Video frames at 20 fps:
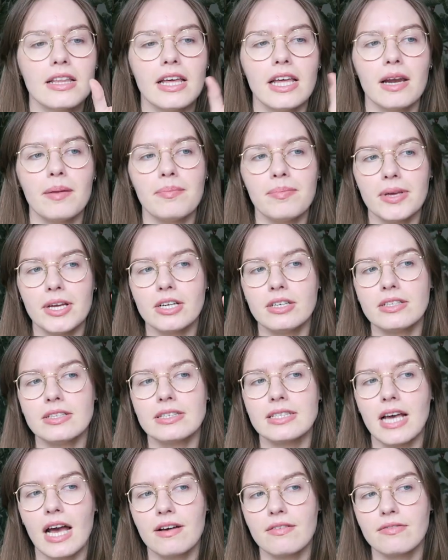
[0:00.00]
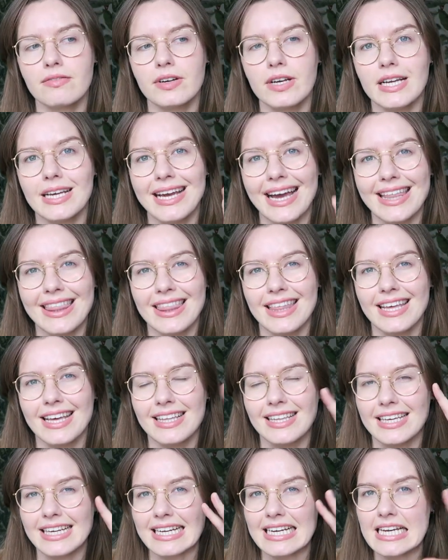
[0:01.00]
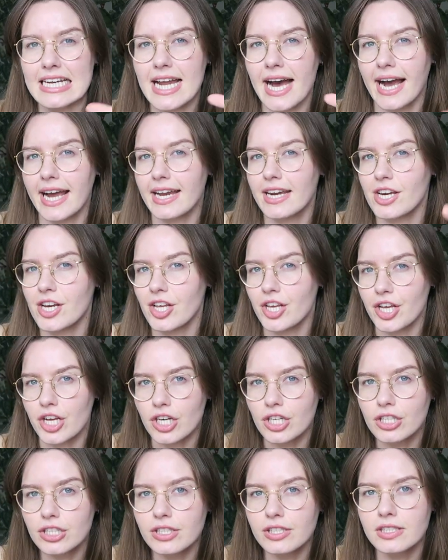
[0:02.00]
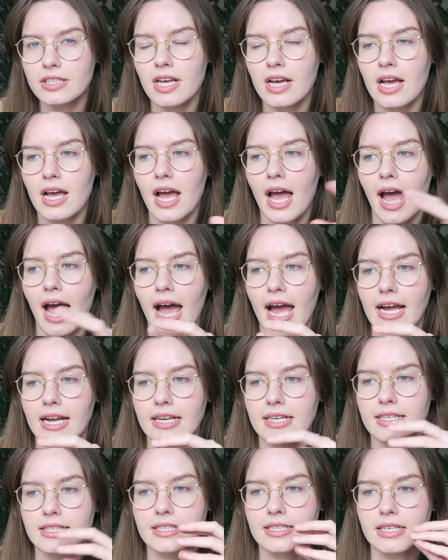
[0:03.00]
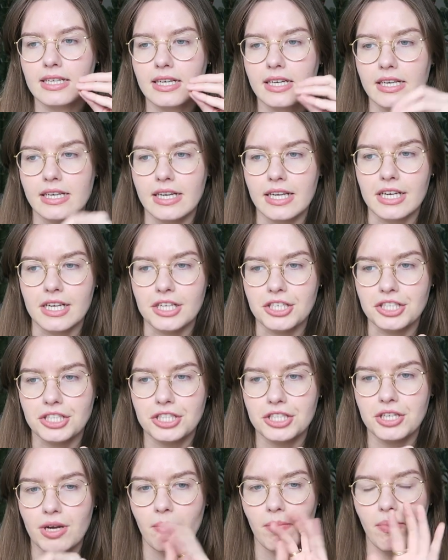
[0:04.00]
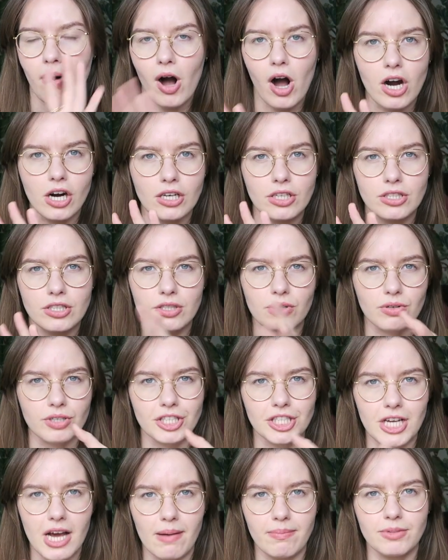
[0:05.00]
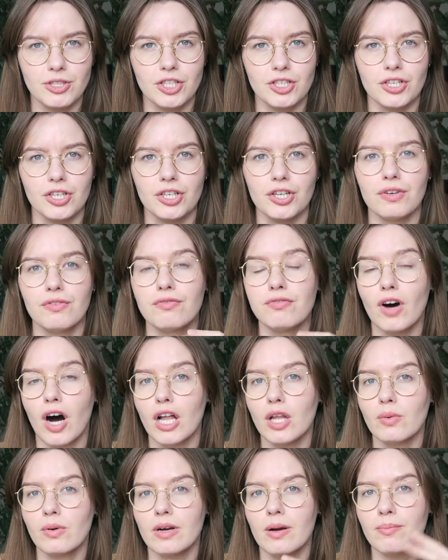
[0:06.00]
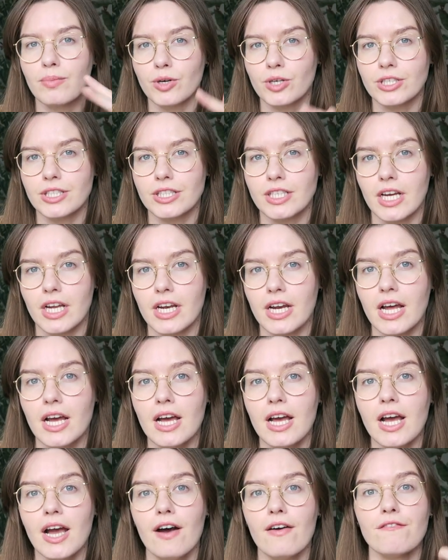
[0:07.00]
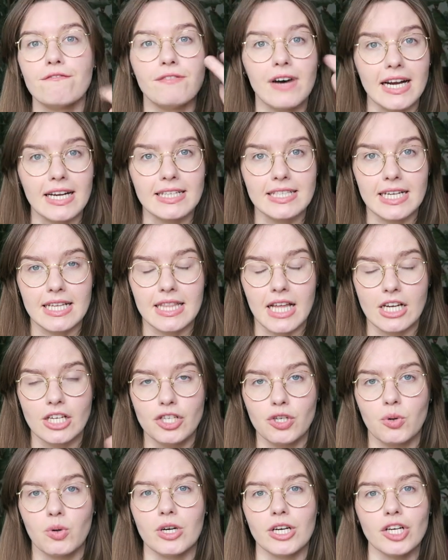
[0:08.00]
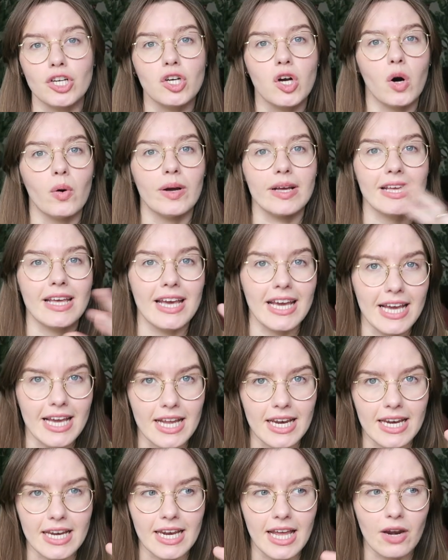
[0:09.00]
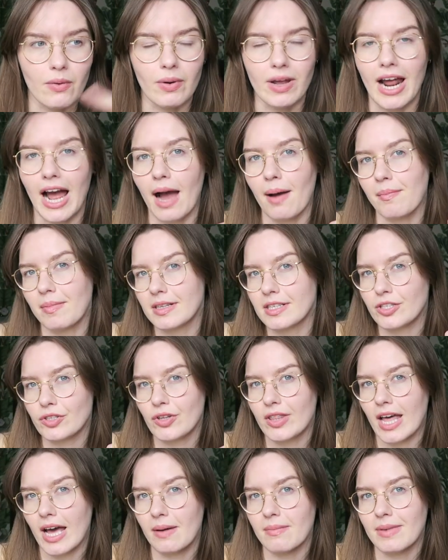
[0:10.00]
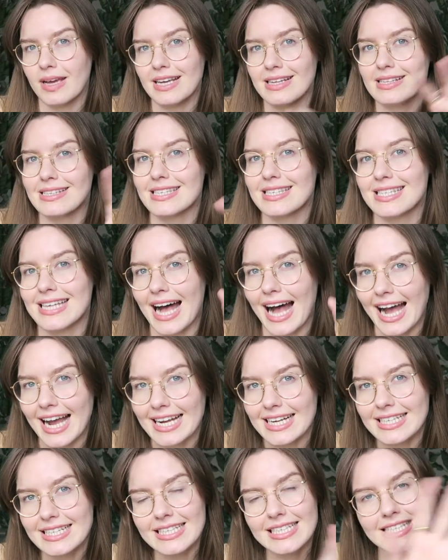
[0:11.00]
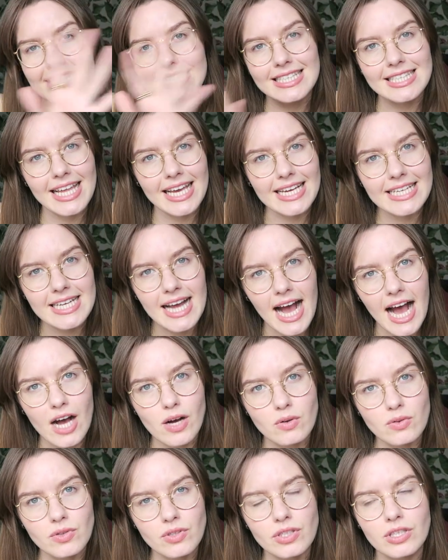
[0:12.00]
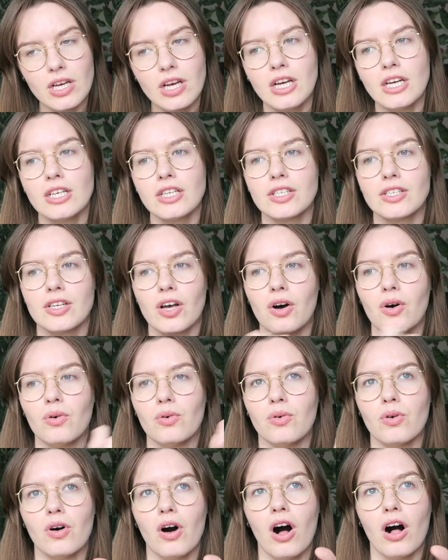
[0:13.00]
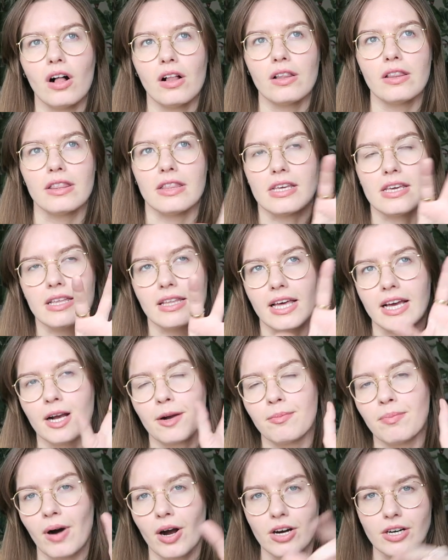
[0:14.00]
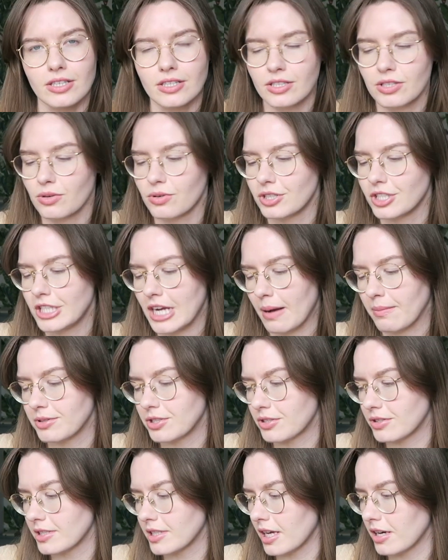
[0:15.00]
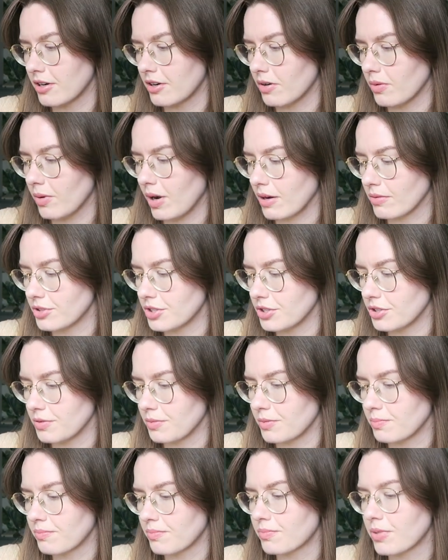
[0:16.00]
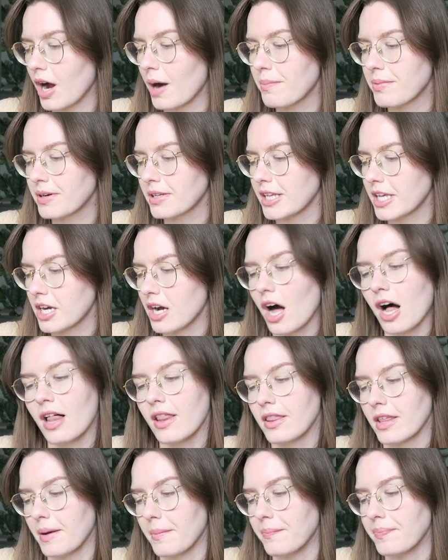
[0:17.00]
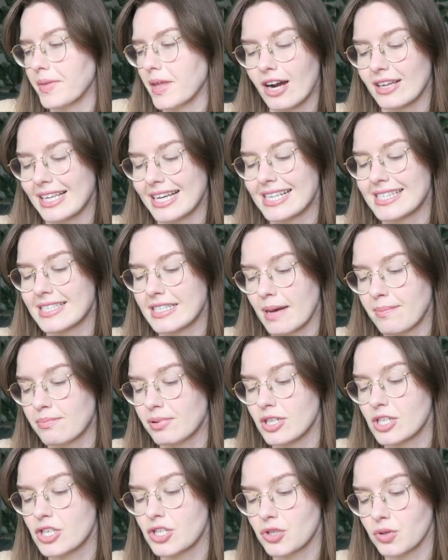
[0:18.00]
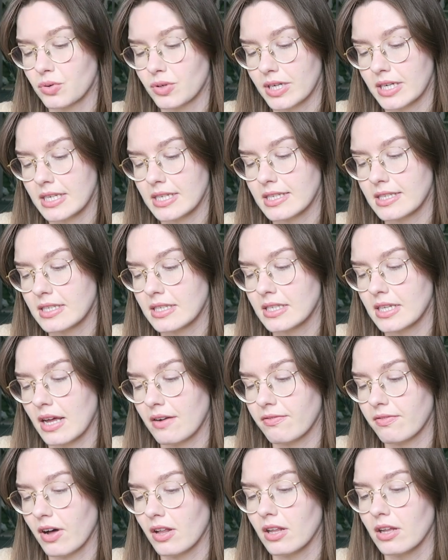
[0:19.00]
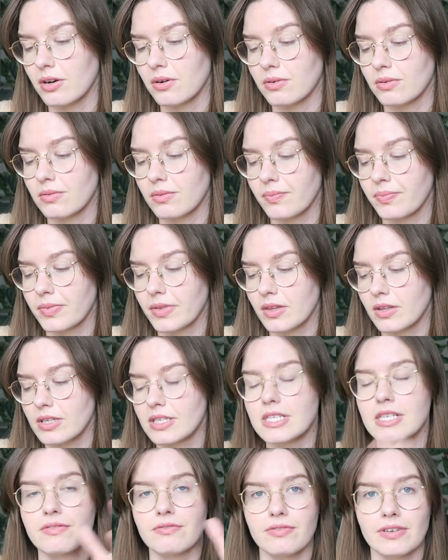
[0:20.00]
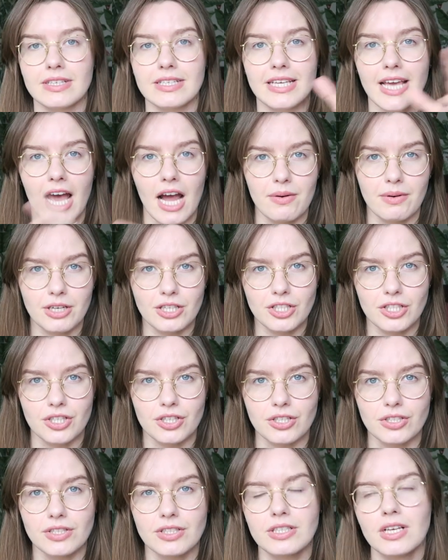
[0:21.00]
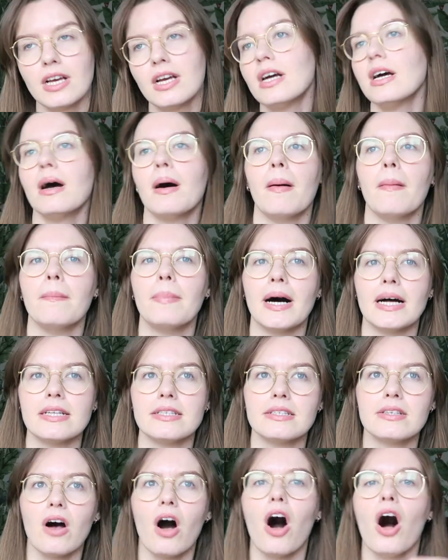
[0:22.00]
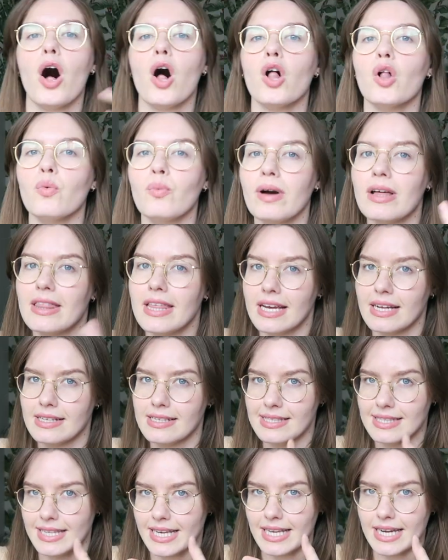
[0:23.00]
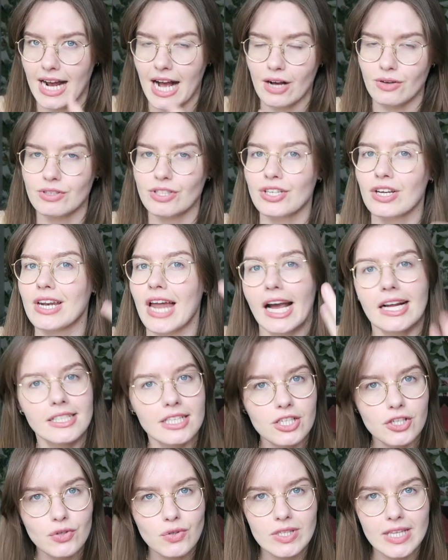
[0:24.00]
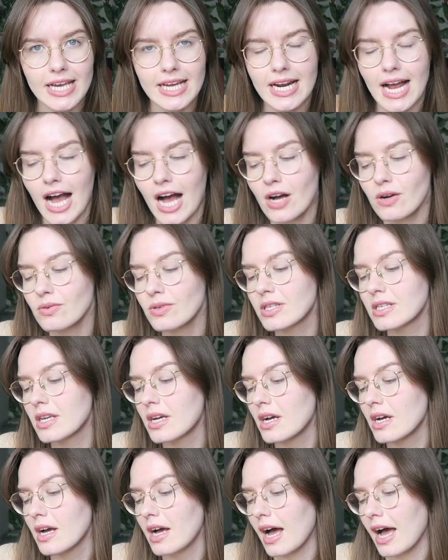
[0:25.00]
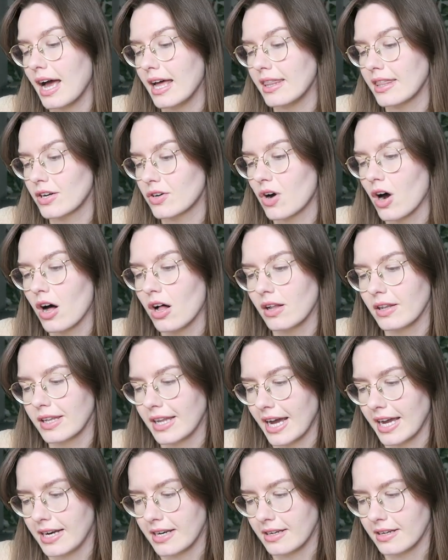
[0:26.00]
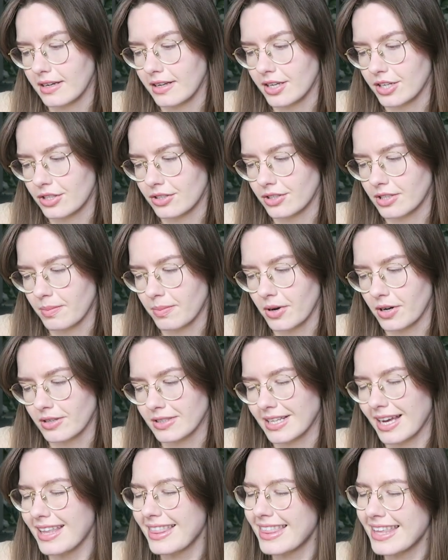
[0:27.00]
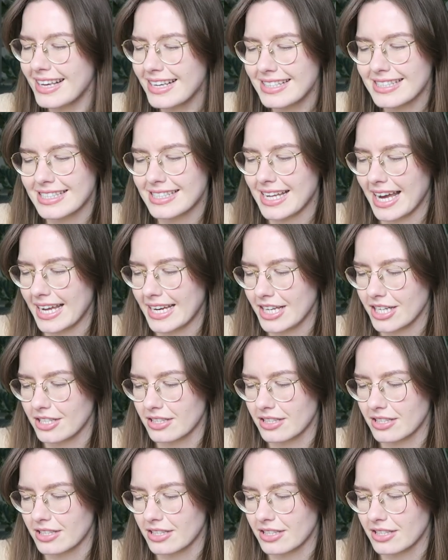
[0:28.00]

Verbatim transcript: It appears every I think like nine years, and uh, in each part or chapter you follow a person finding that door and going in and what happens to them inside Slade House. So all the like parts or chapters, I don't know how to properly call them, are like separate stories that follow different characters, but all within Slade House, connected to Slade House, and they're all nine years apart. I think it's nine